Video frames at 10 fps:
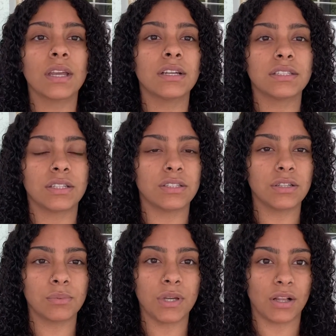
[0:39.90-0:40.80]
So it
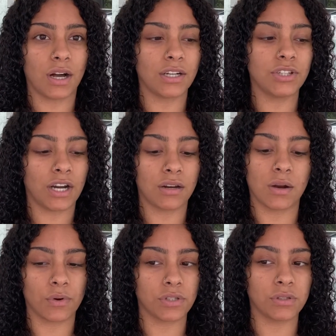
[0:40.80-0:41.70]
took me a lot of trial and
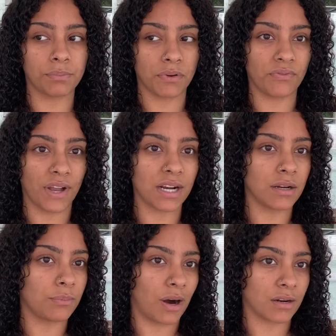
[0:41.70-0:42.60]
errors to perfect
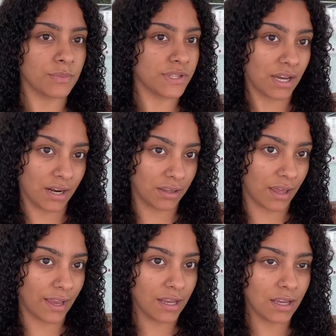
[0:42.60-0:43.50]
a bottoms that I
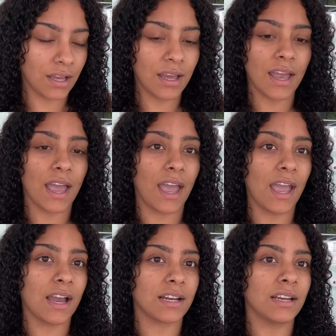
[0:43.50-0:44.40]
like
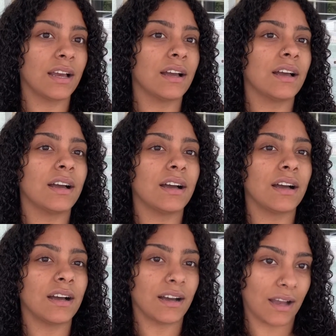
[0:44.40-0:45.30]
and
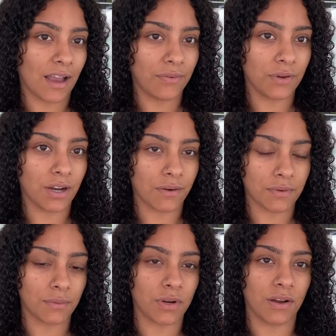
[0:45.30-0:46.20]
I feel
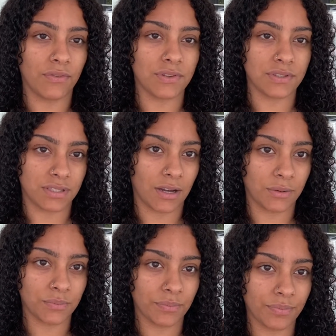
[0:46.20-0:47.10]
comfortable enough to
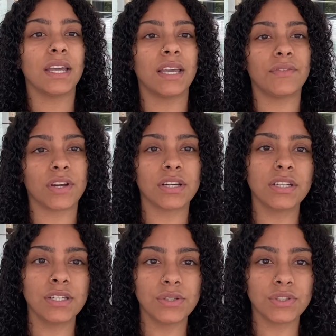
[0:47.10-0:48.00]
sell. If you're
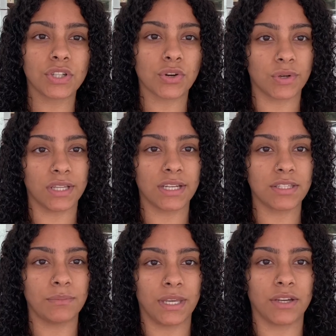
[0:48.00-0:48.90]
gonna use acrylic
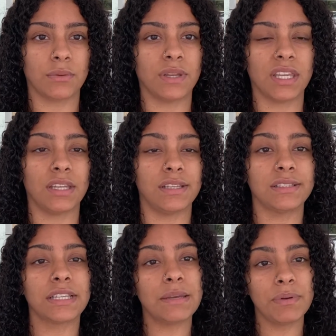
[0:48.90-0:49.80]
to make your
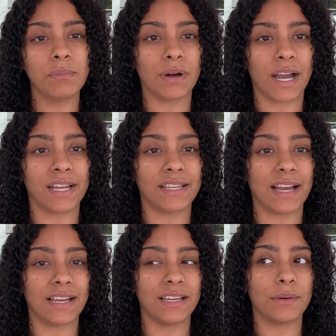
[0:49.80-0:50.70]
bikinis, keep in mind
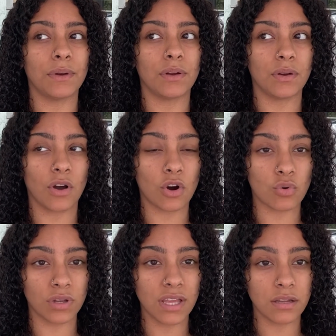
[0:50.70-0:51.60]
that
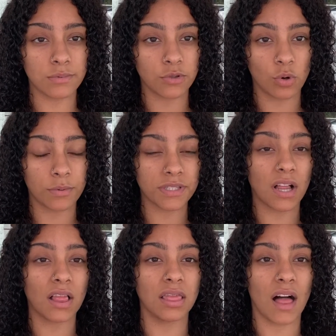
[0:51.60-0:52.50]
acrylic absorbs
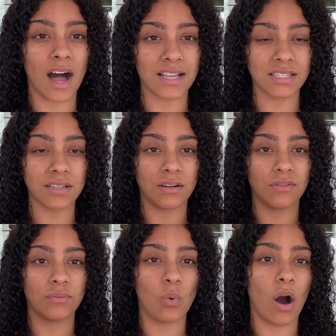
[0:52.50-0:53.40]
a lot
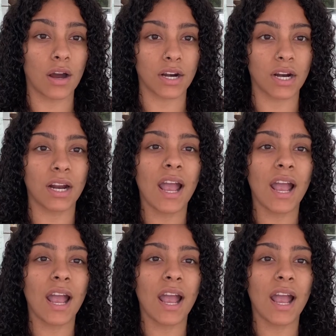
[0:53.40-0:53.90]
of water